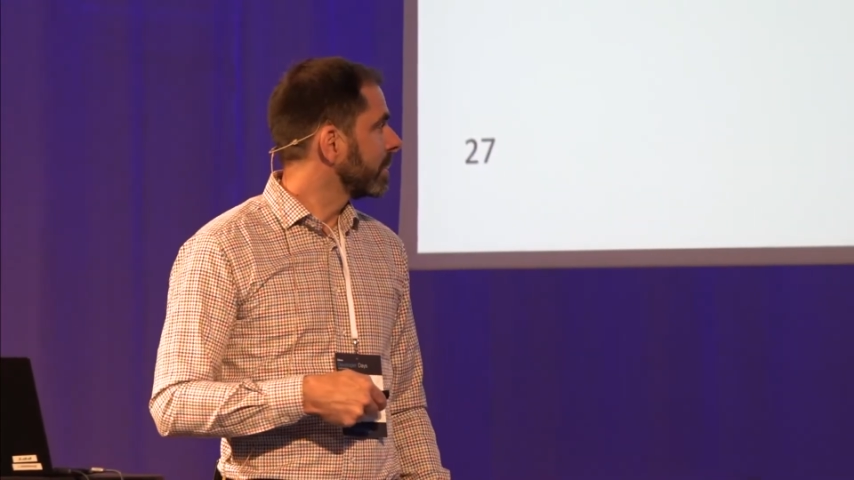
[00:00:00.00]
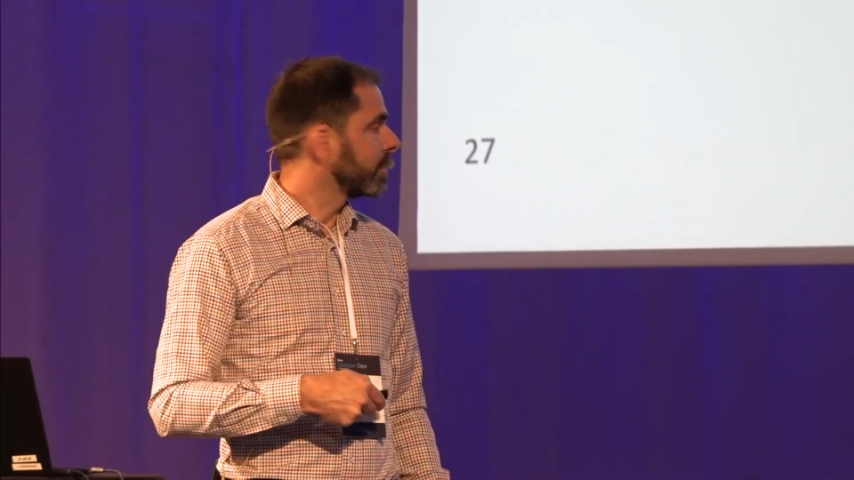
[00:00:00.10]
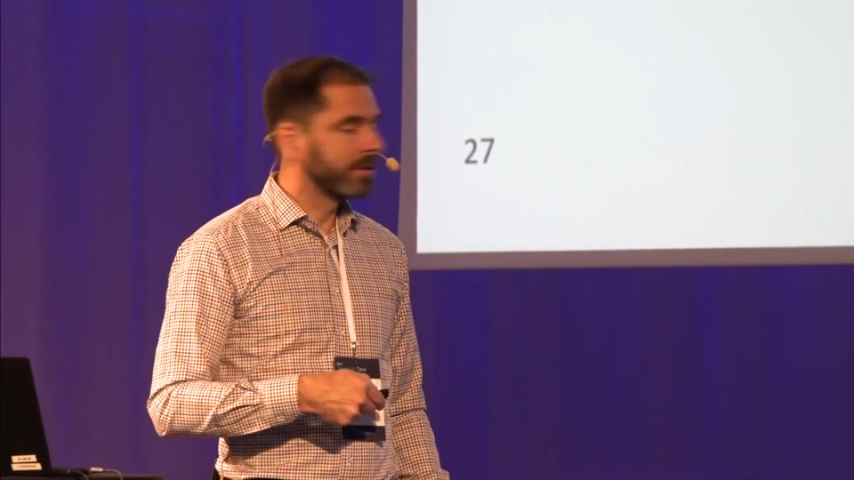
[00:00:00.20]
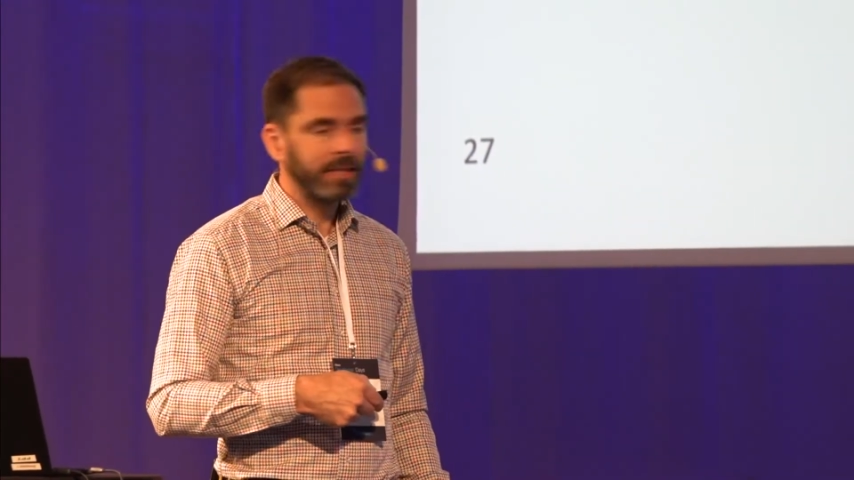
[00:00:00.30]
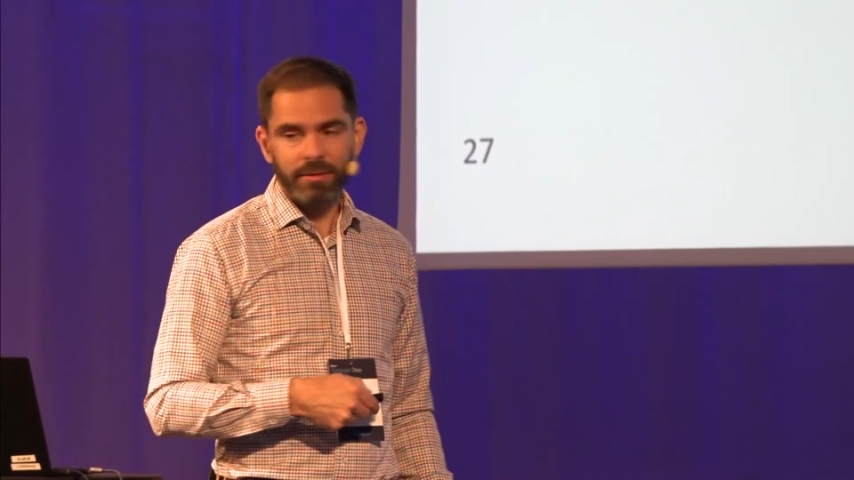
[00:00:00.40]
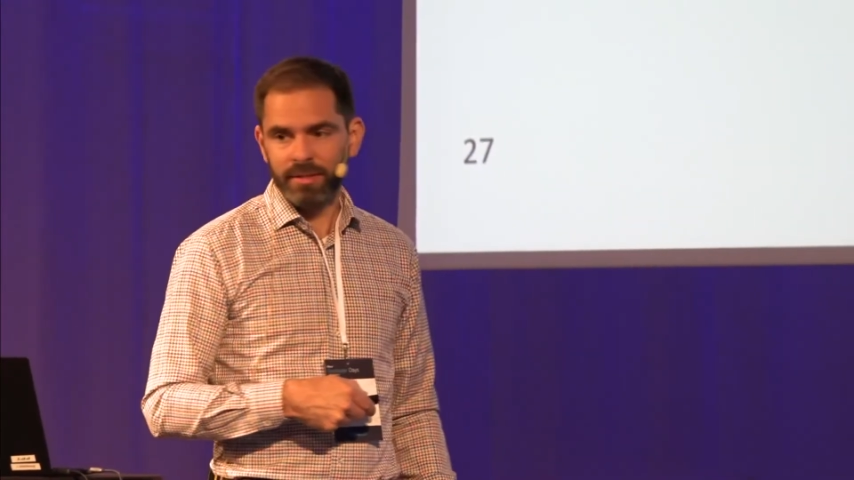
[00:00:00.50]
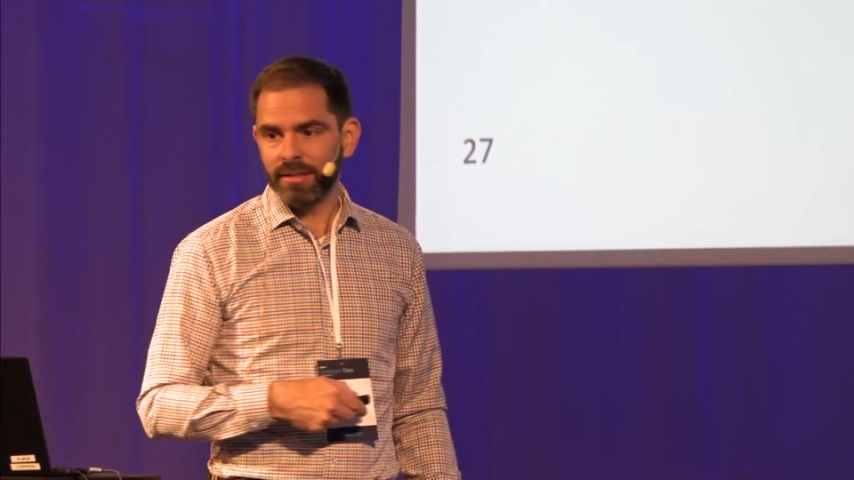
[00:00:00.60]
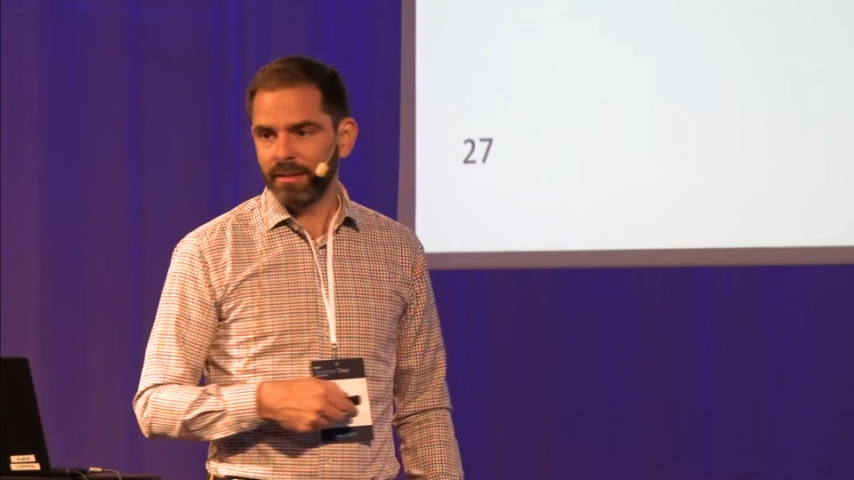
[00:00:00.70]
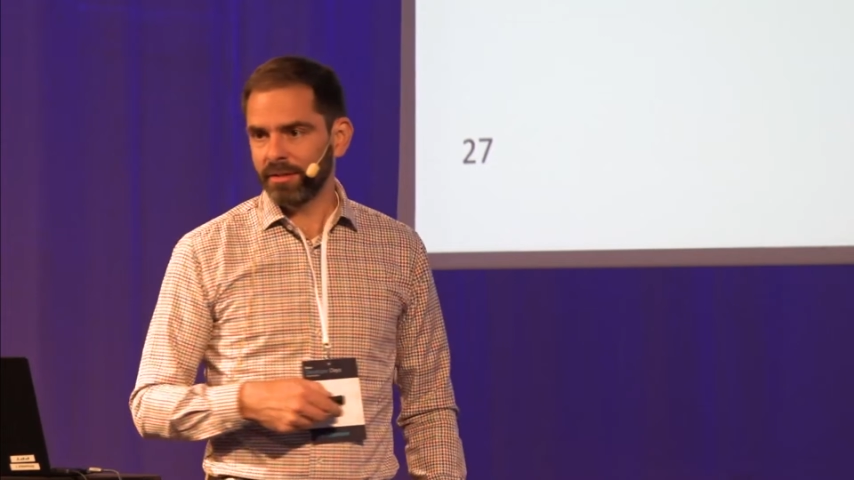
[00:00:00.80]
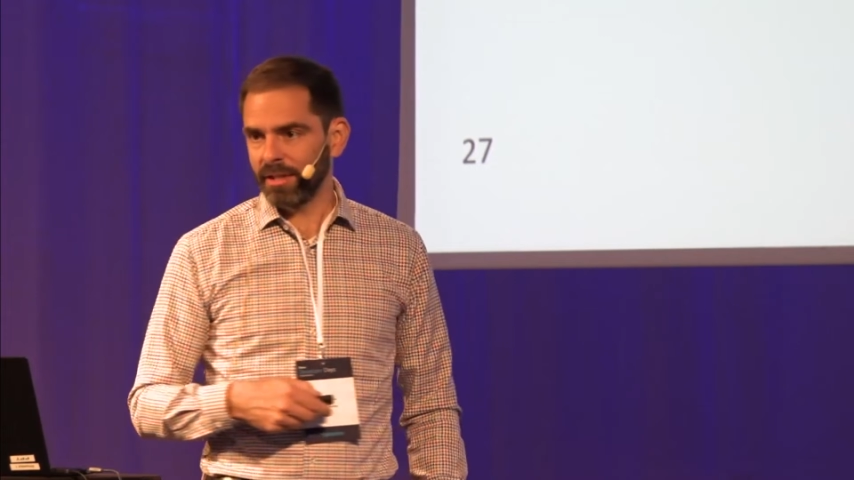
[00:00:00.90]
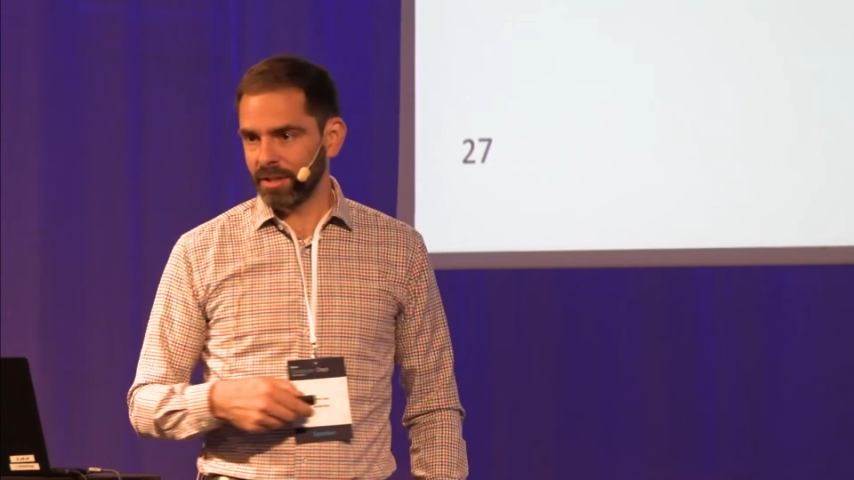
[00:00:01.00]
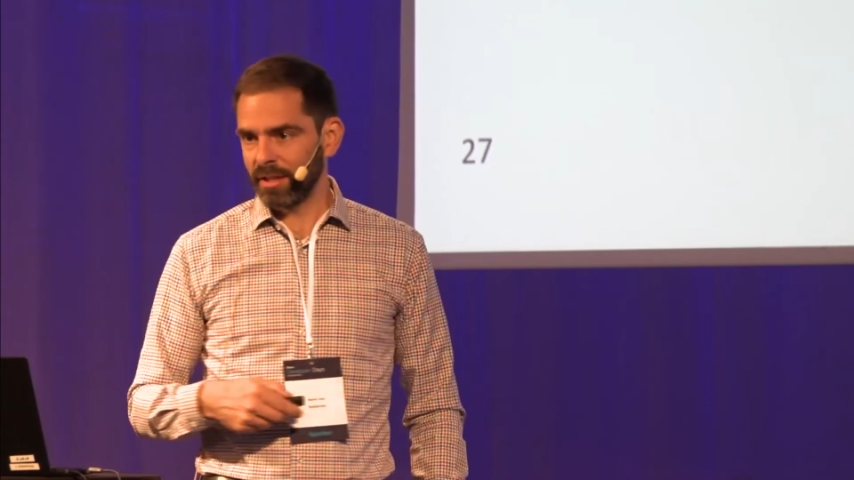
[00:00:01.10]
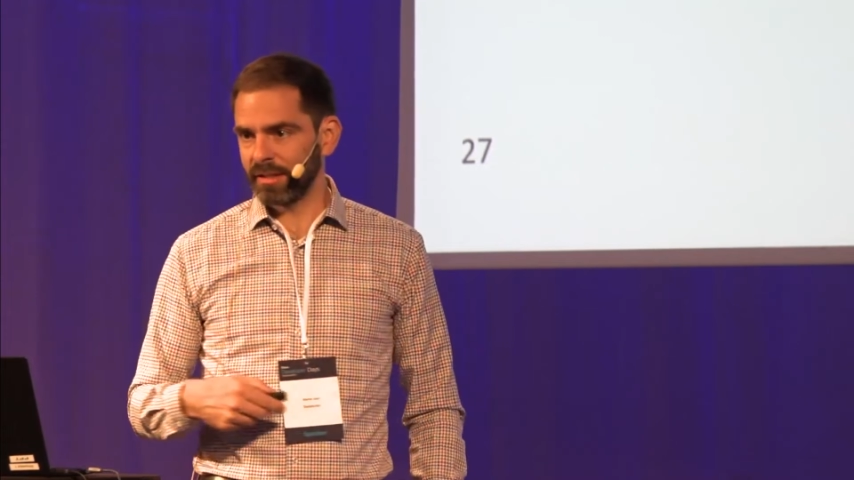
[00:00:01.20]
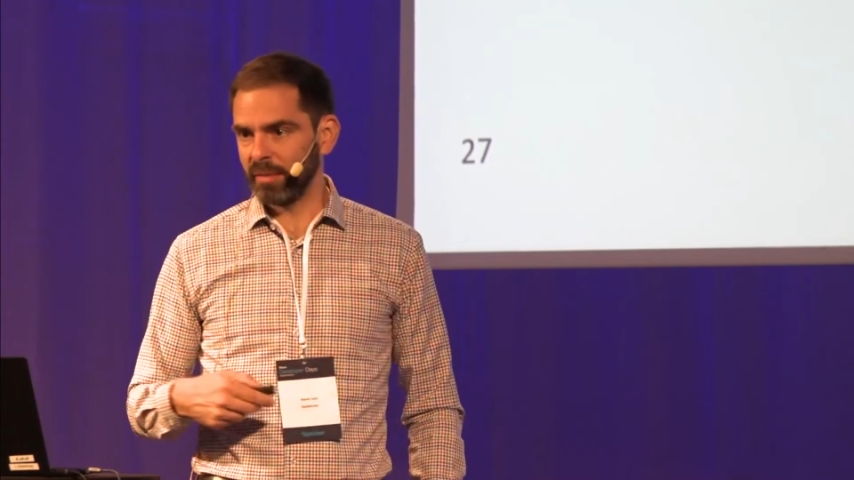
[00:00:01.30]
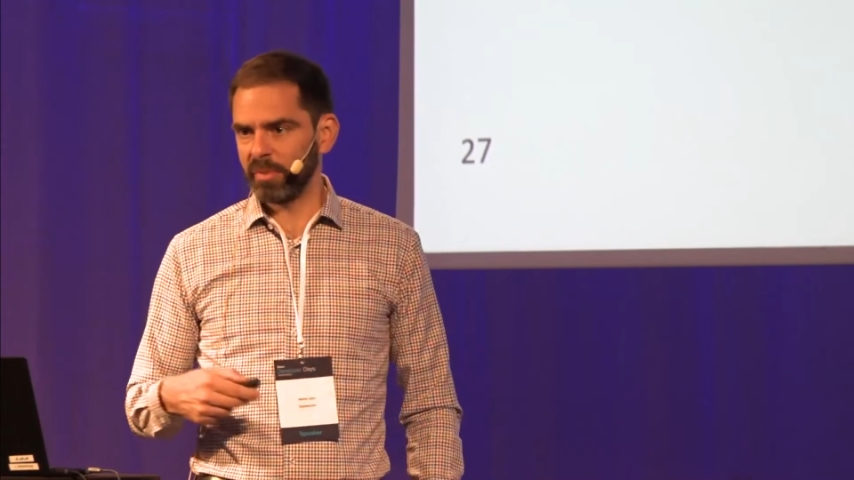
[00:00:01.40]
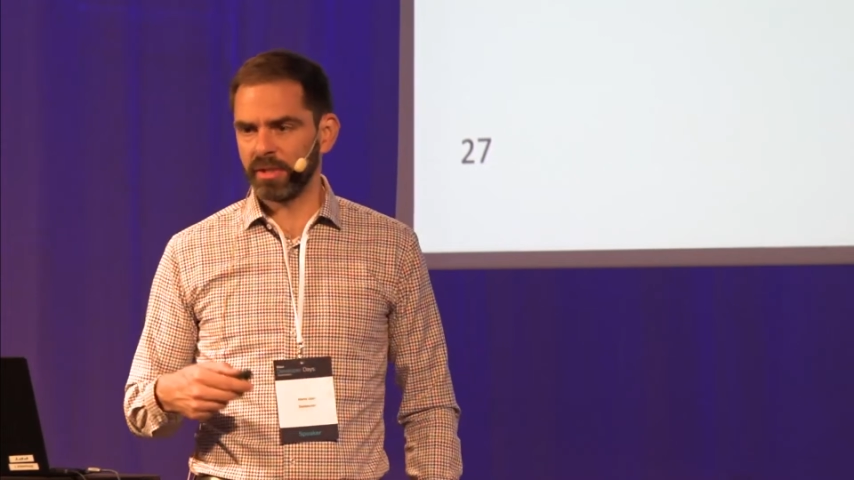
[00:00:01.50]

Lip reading: continuous integration and